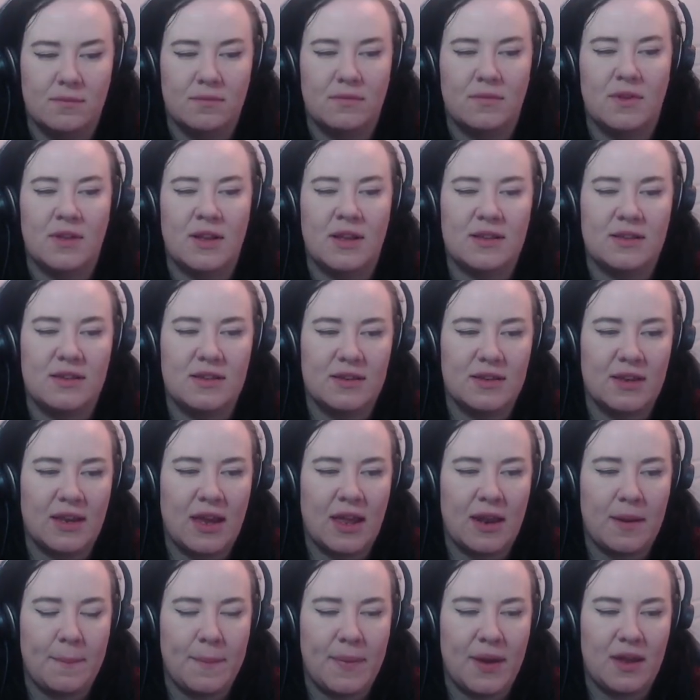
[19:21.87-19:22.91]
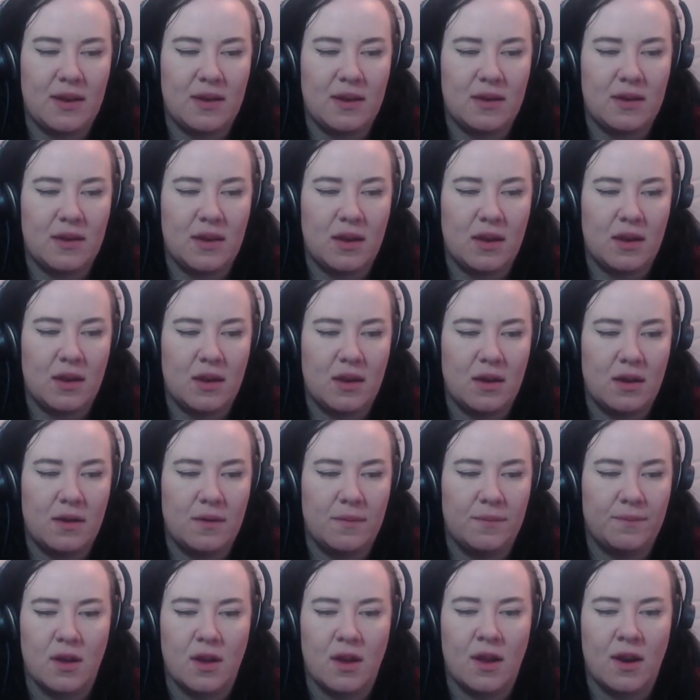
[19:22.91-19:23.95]
Let's get a bed in here.
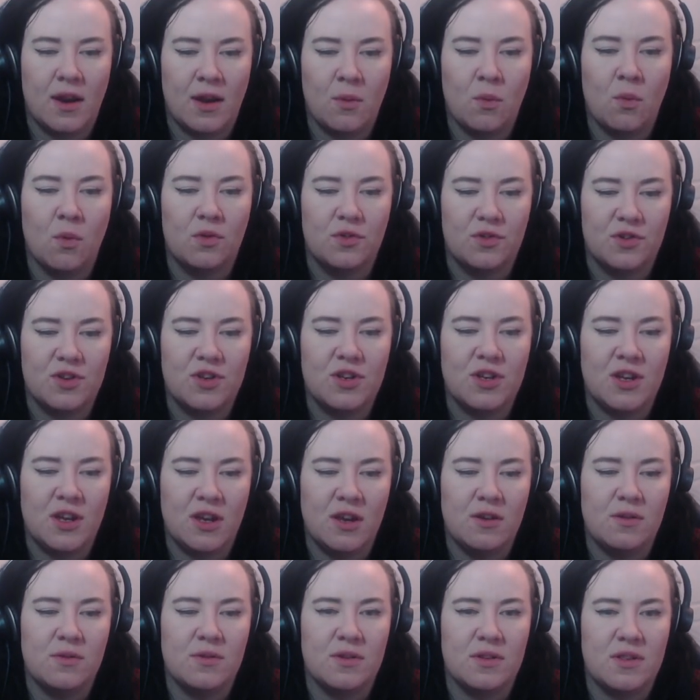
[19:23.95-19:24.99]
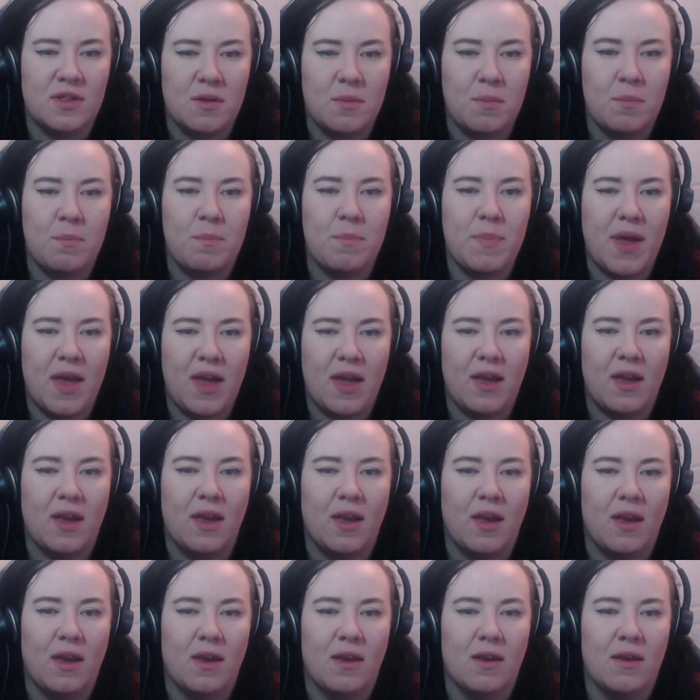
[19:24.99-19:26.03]
And I want to use the
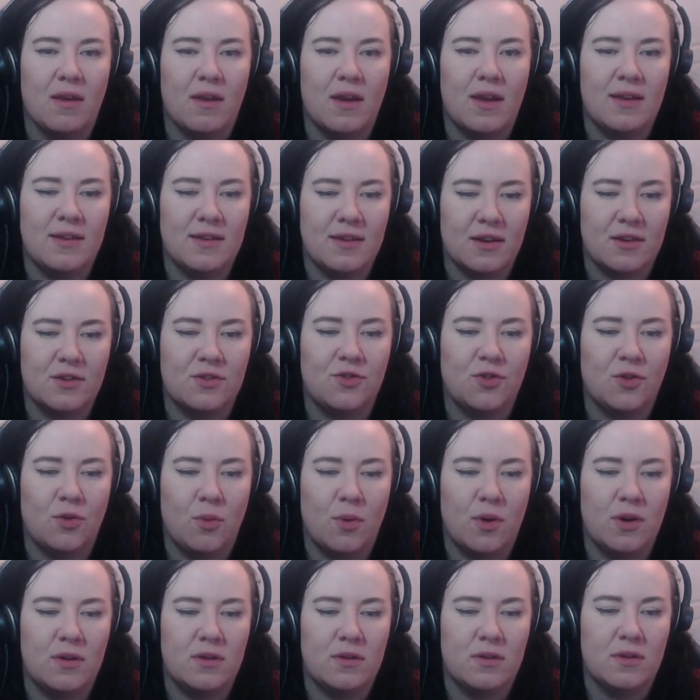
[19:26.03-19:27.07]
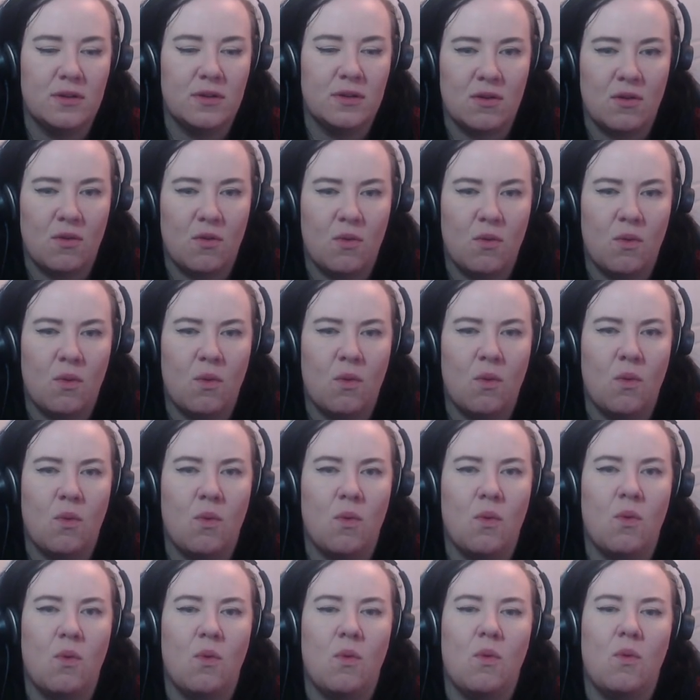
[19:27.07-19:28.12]
big industrial one.
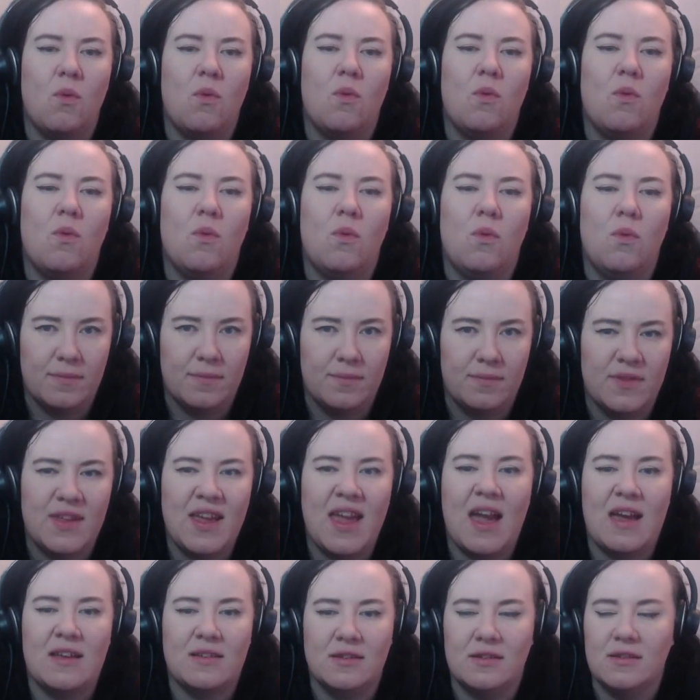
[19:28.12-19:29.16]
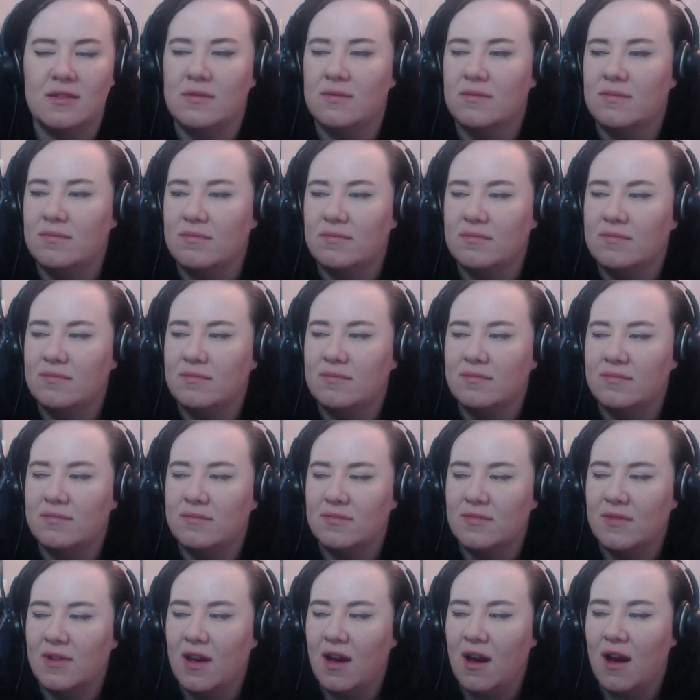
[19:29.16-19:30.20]
Oh, yes.
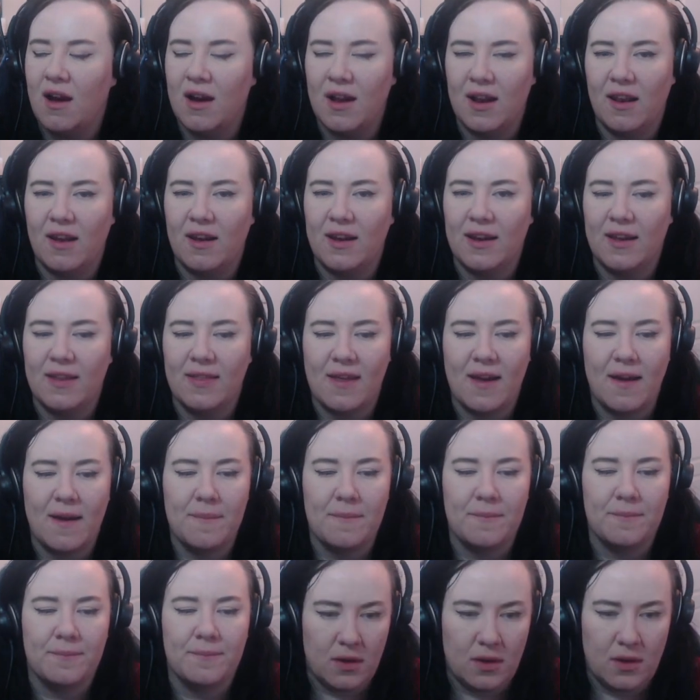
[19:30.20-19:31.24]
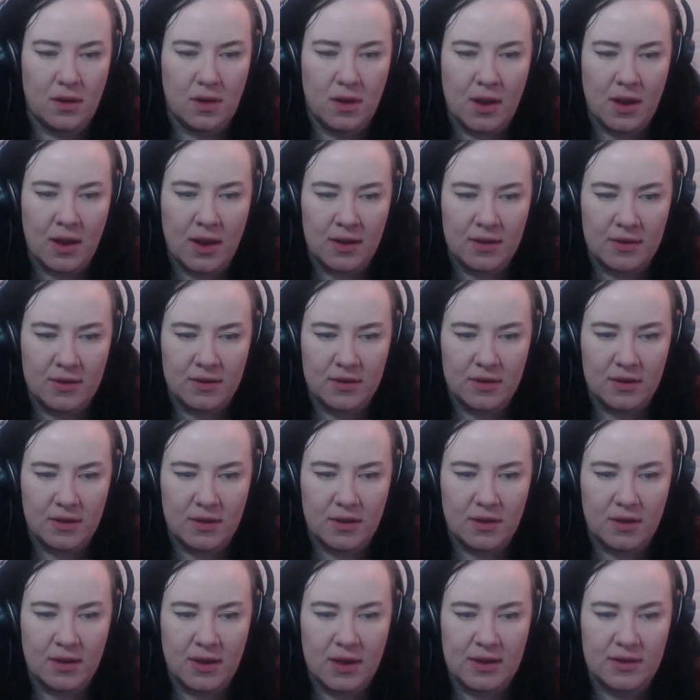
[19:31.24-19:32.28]
I like that. And
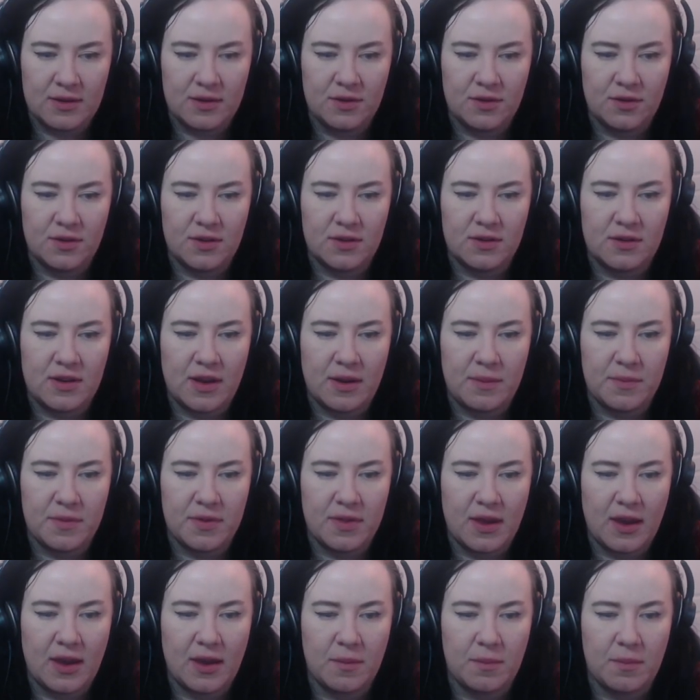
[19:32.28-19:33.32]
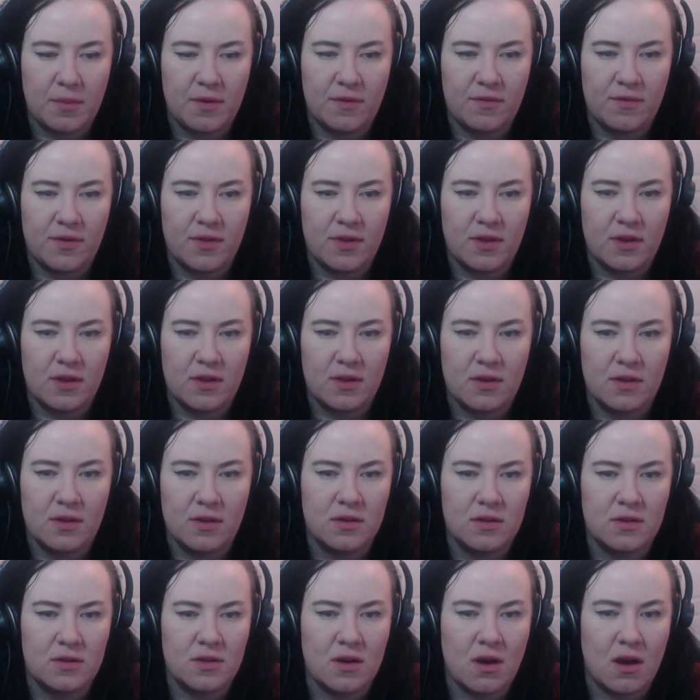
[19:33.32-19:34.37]
let's do the same thing, but for the
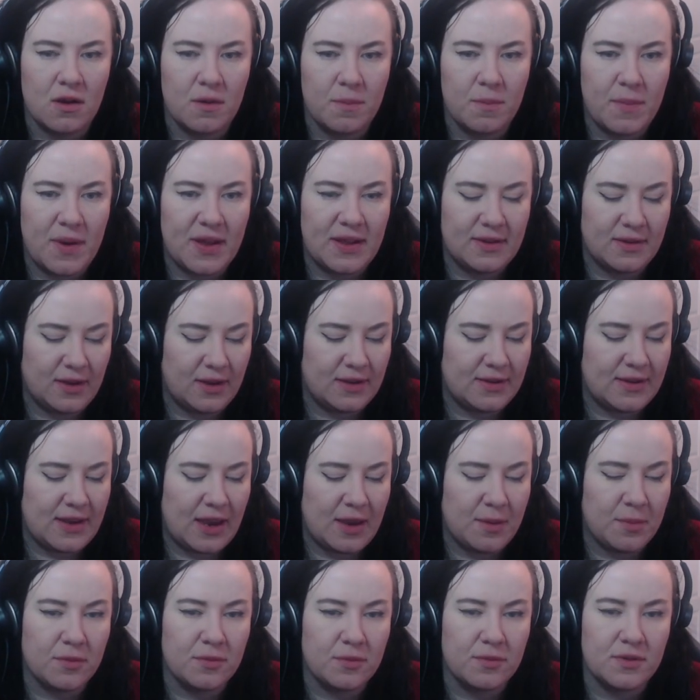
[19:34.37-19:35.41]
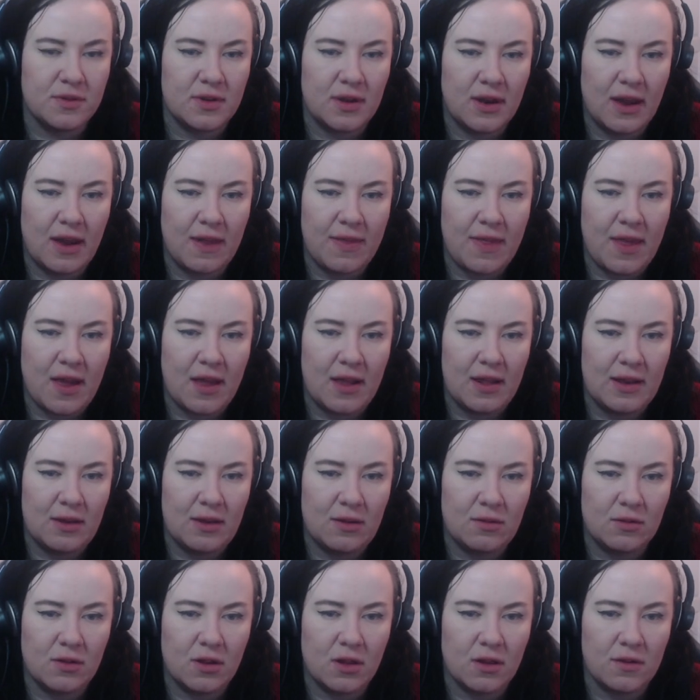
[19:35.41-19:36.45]
dark bedside tables and get that a
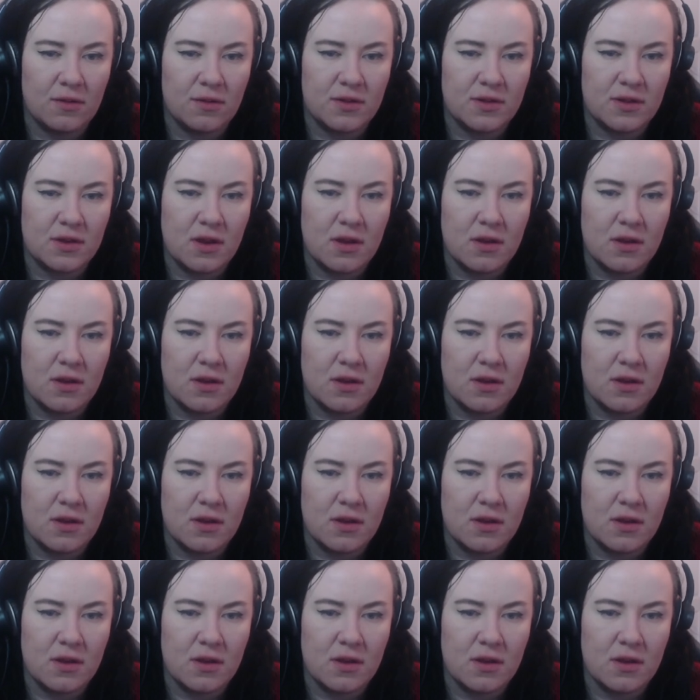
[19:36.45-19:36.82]
little closer.